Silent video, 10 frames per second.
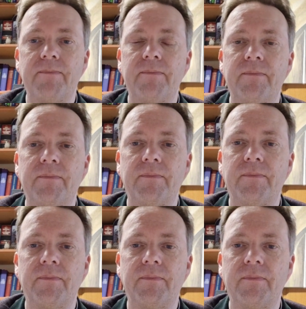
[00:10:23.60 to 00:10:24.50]

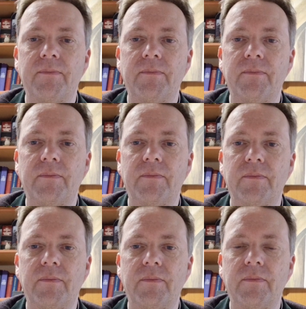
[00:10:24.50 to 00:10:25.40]

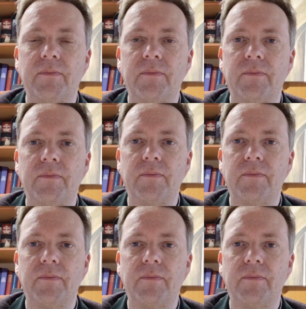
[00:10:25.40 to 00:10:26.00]
(silence)